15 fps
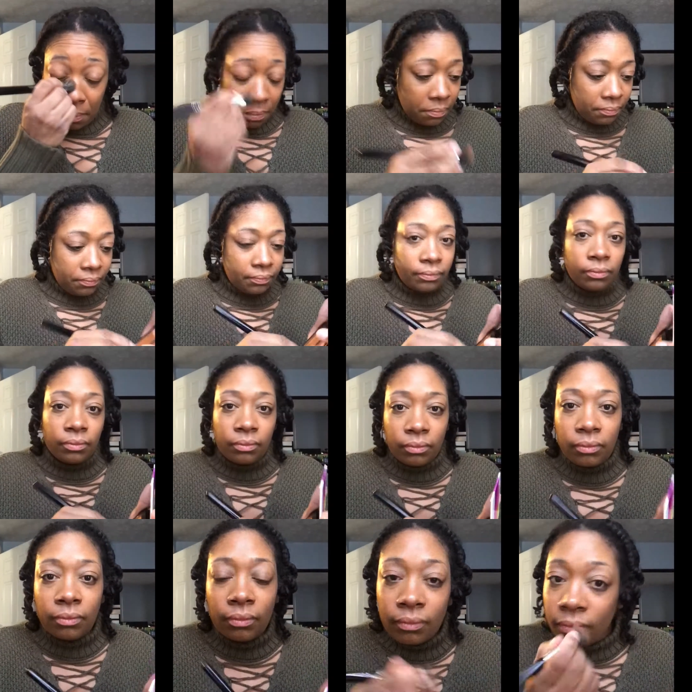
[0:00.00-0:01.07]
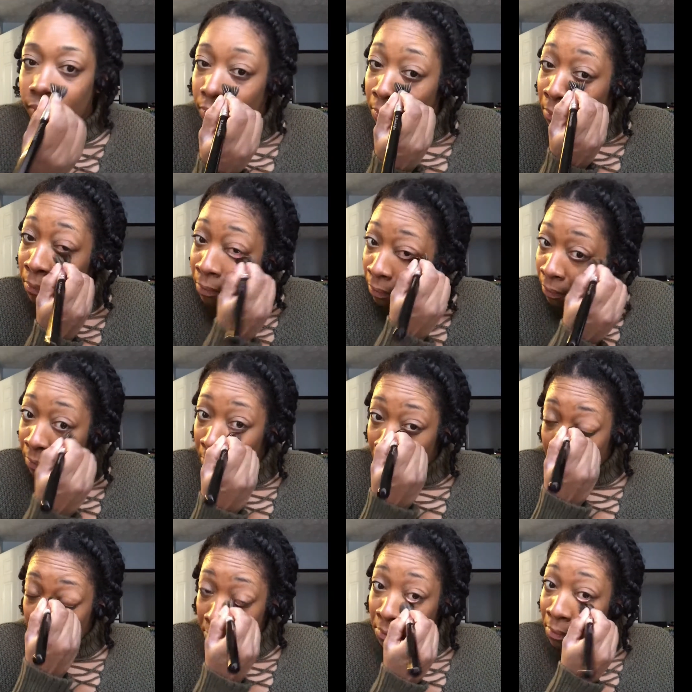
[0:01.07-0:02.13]
concealer, and this is
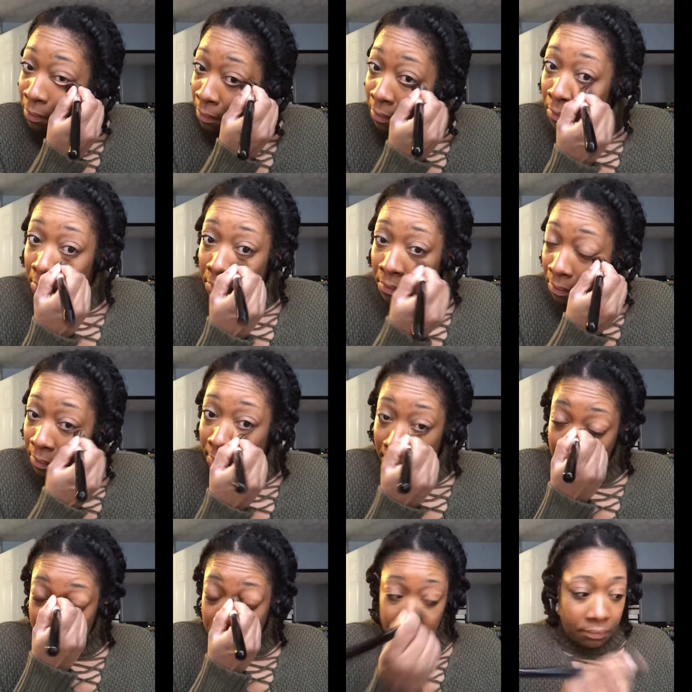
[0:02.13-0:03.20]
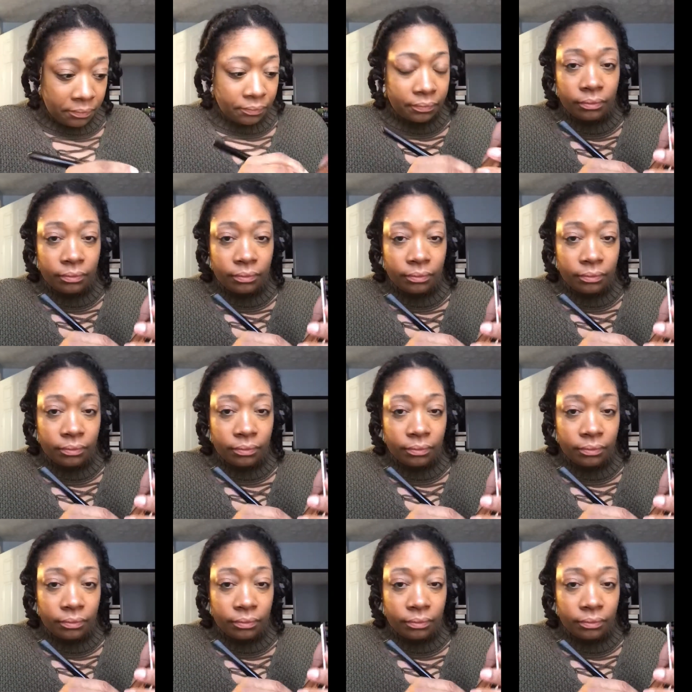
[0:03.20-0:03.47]
concealer number 5.